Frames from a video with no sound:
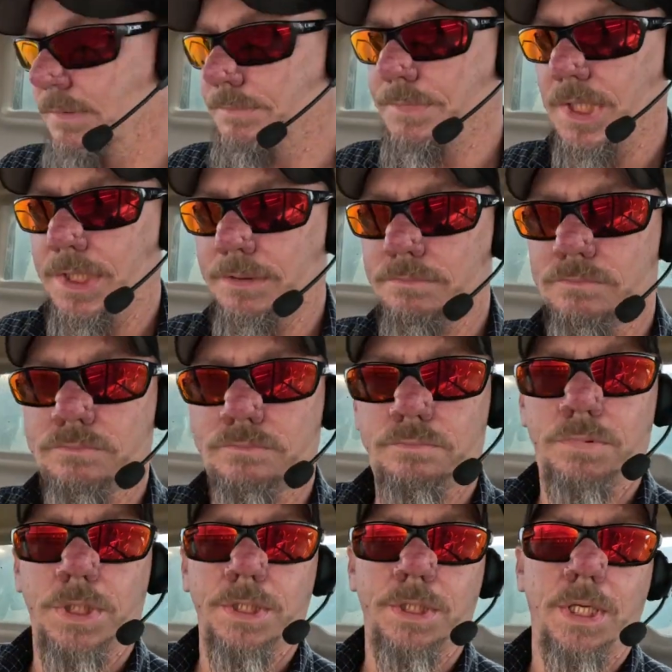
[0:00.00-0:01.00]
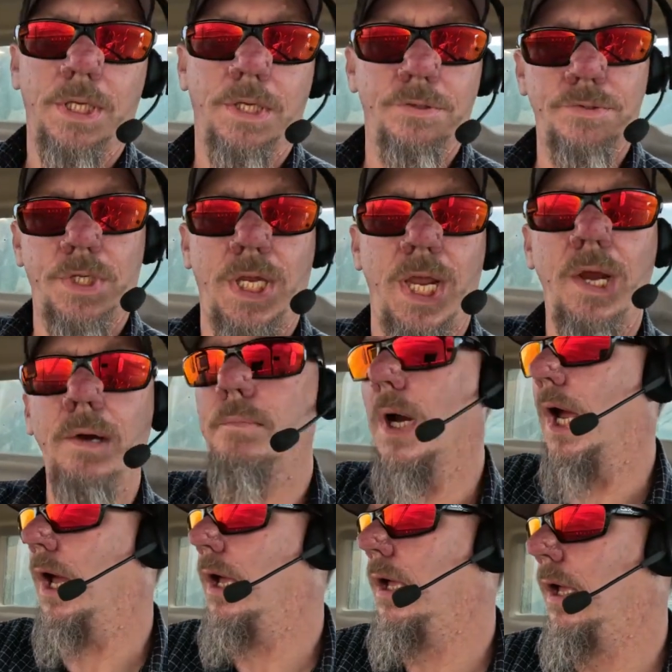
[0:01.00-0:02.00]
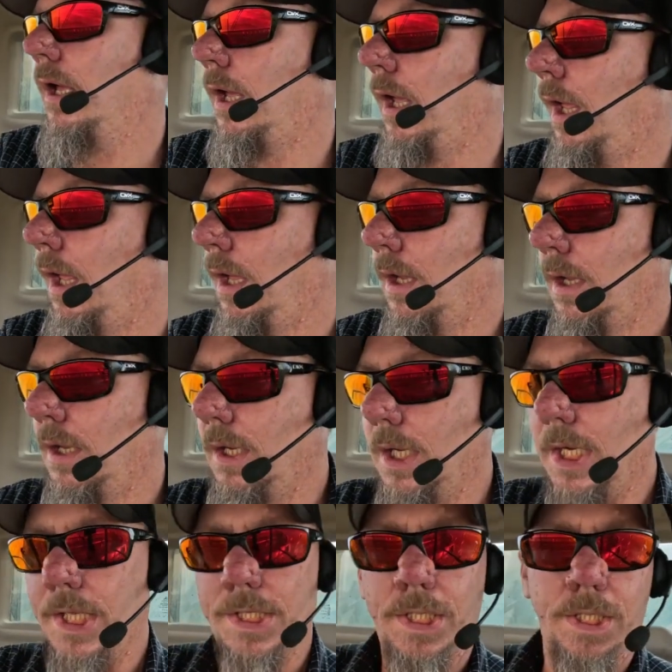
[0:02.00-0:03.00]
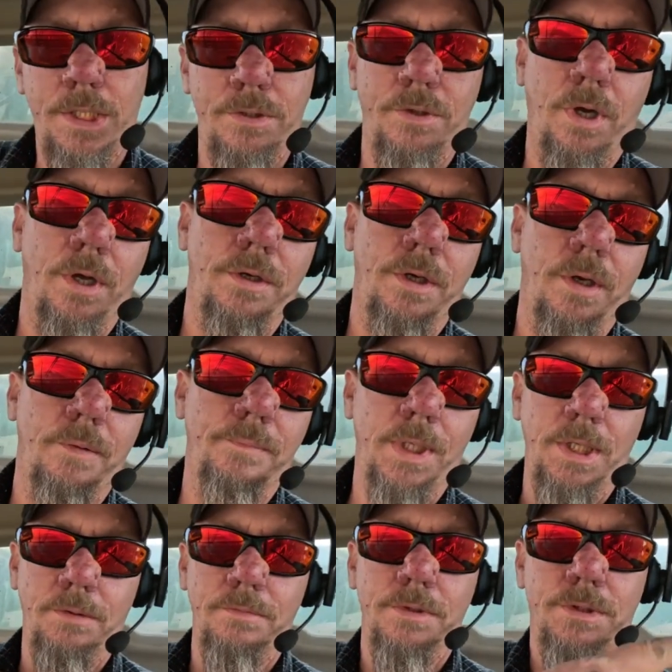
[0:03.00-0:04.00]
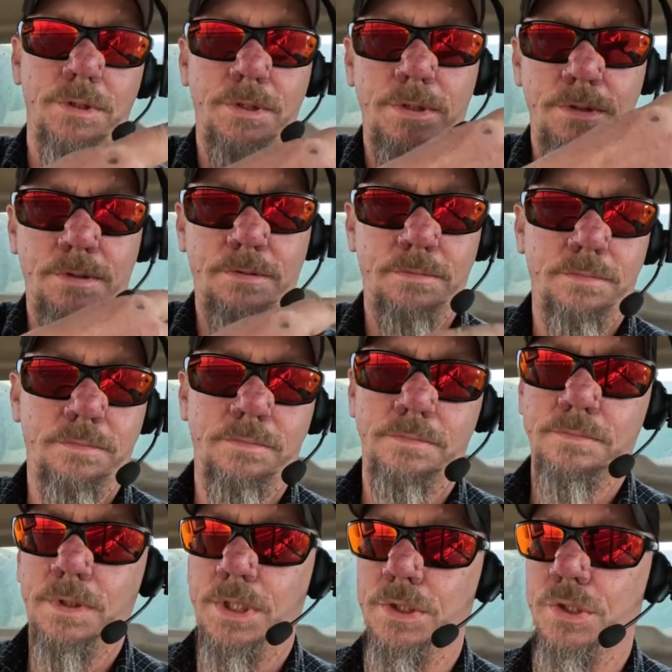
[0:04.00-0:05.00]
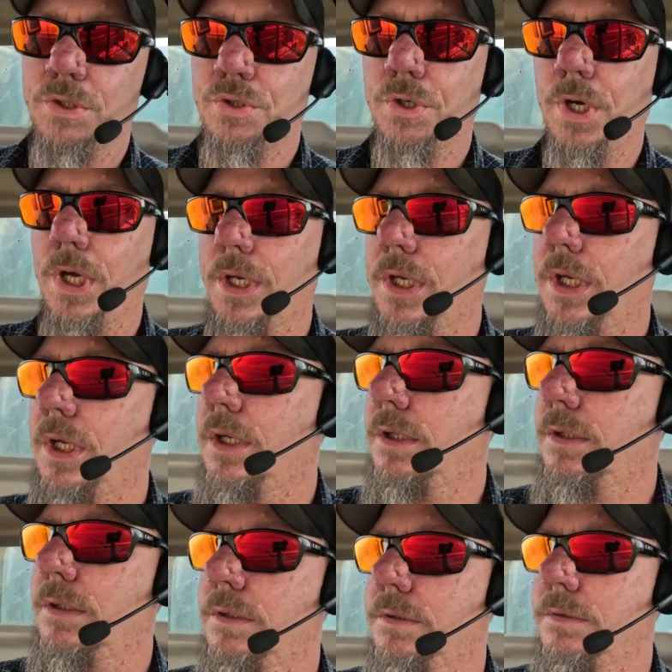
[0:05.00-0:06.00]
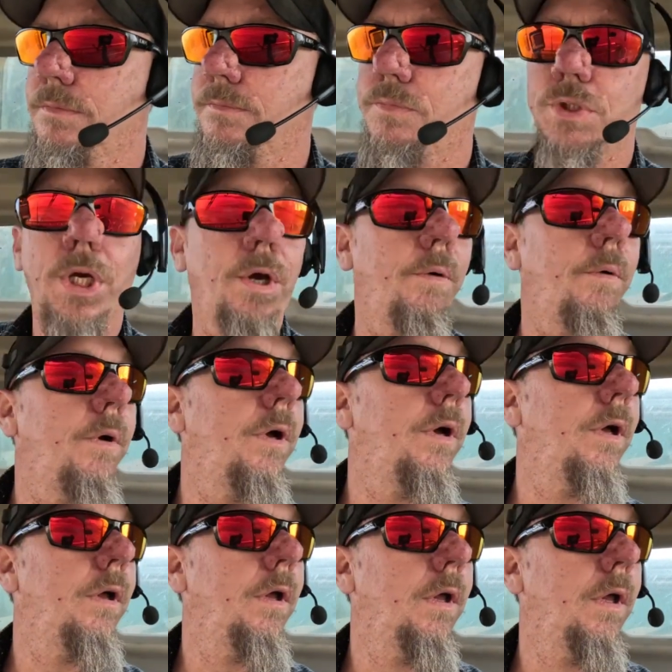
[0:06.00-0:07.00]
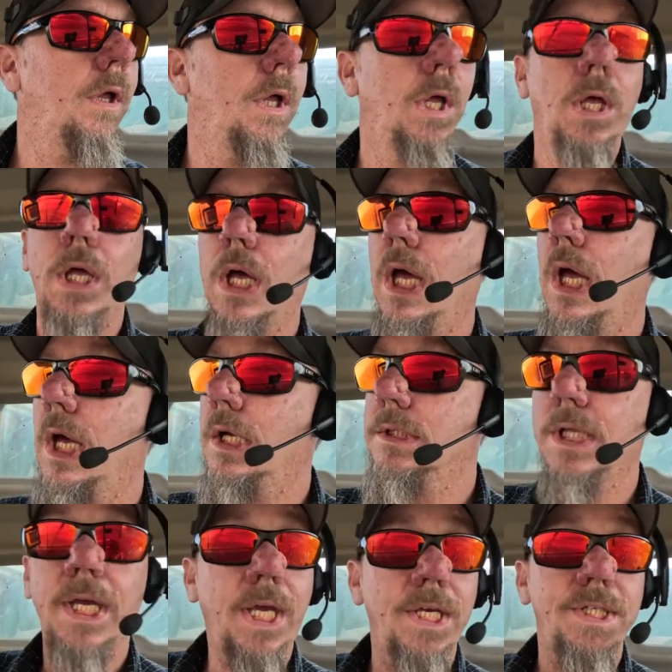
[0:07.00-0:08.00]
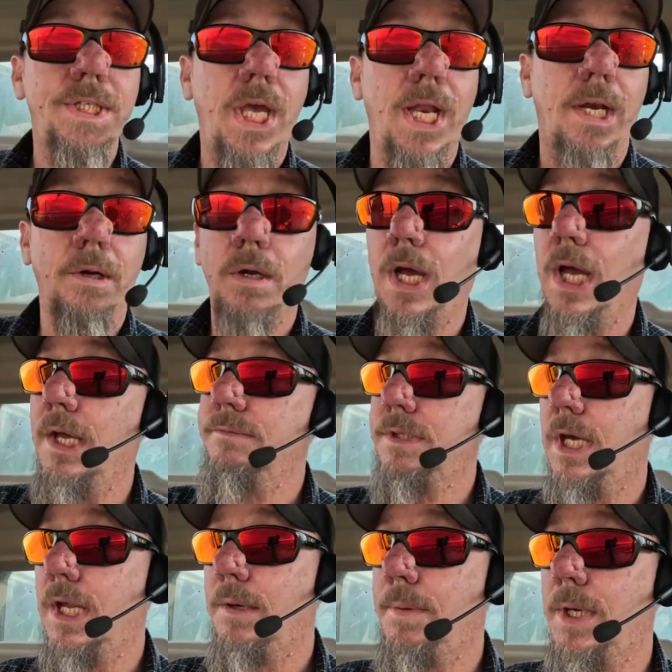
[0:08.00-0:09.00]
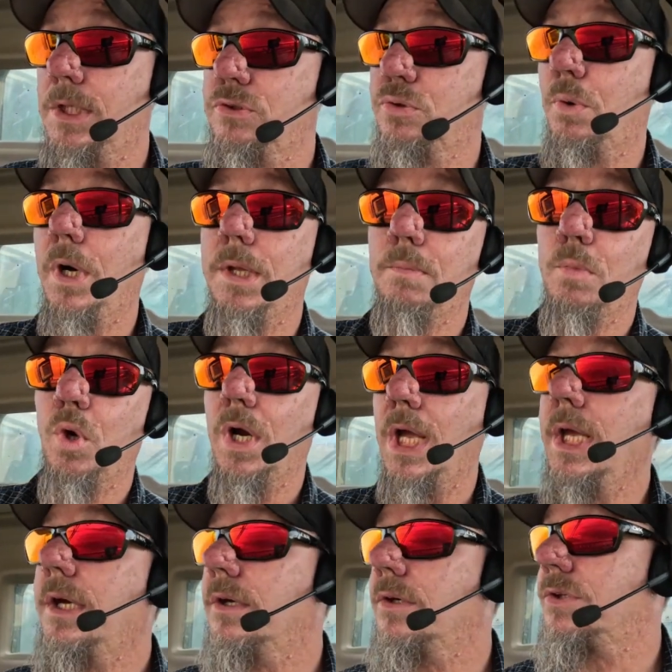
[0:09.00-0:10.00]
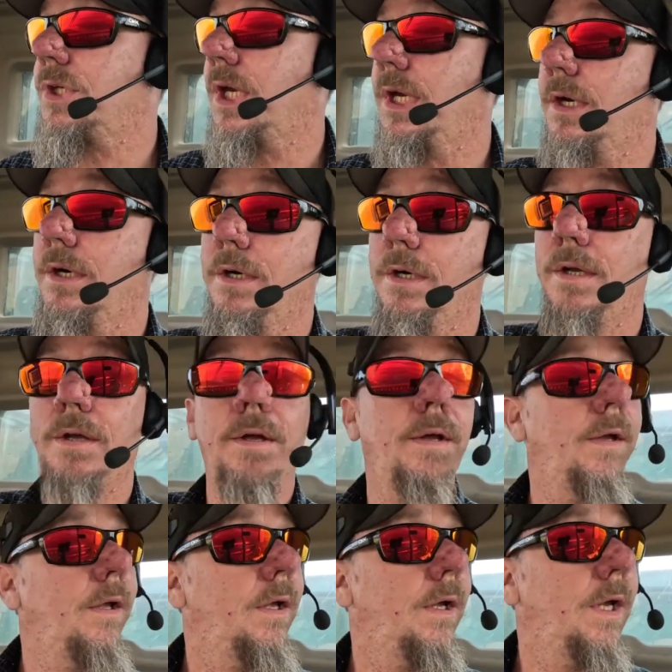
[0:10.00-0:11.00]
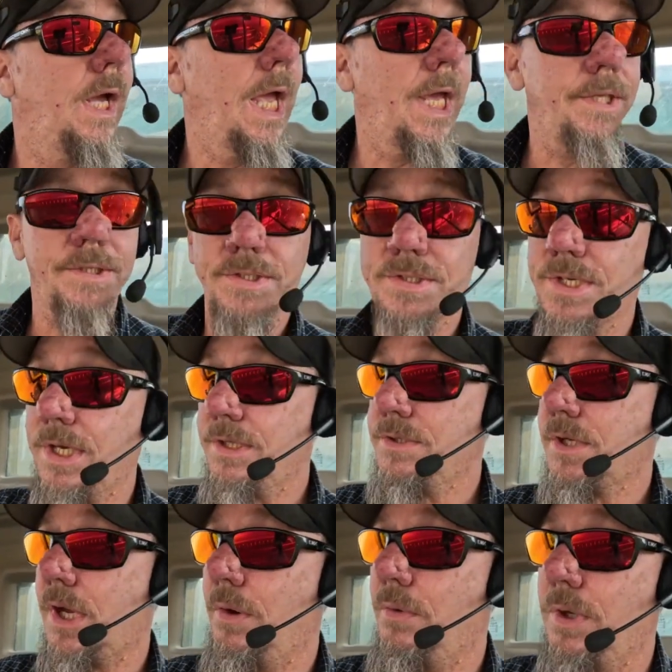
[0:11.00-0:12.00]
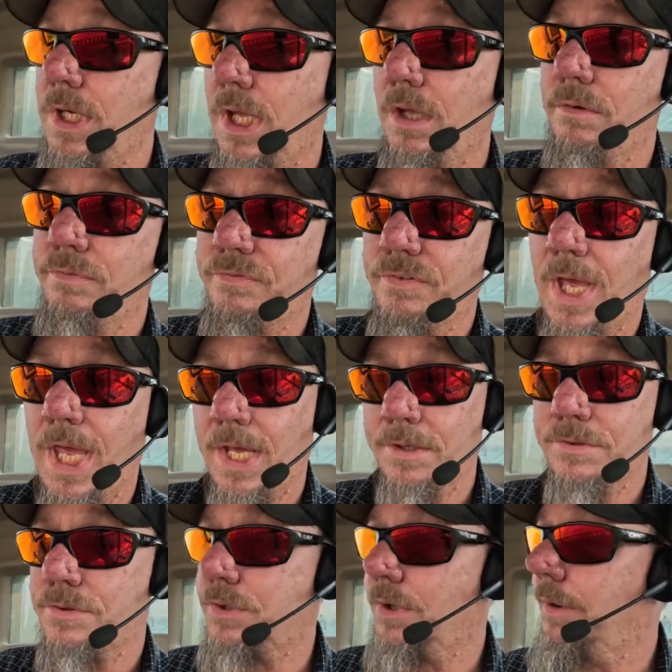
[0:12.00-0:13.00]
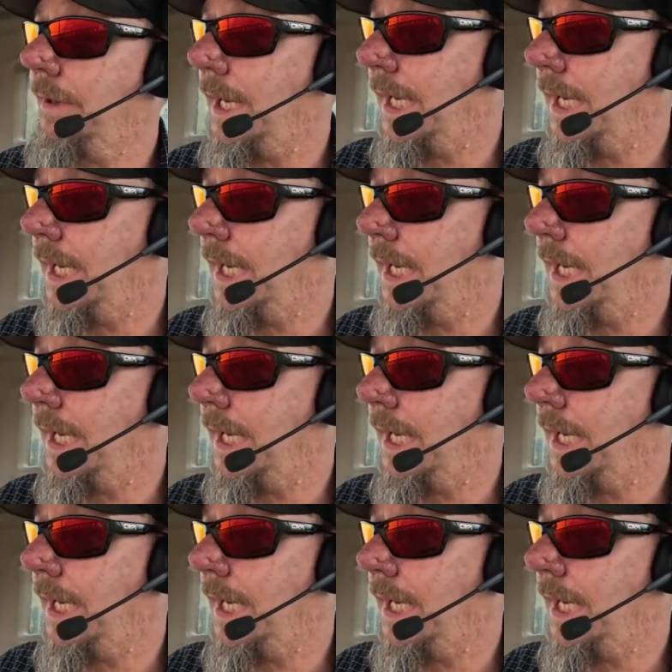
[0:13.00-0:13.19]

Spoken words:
I'm like, where the hell's the camera? And then it dawned on me it was in the truck. So like I said, I've got about 20 more acres here, and the sun's going down fast, so